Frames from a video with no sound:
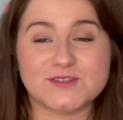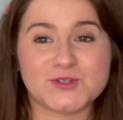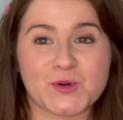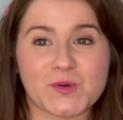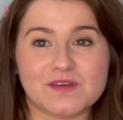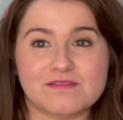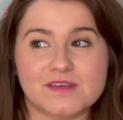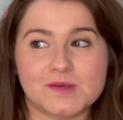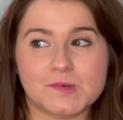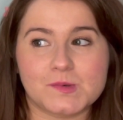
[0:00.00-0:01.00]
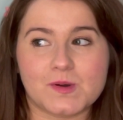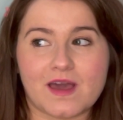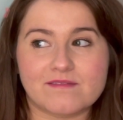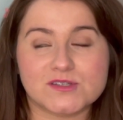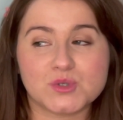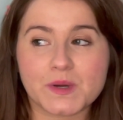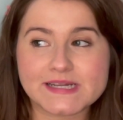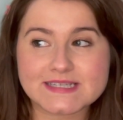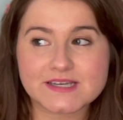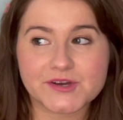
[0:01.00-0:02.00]
so if you have a
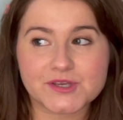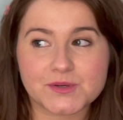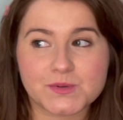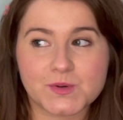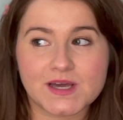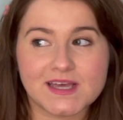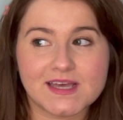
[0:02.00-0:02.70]
Joann's near you,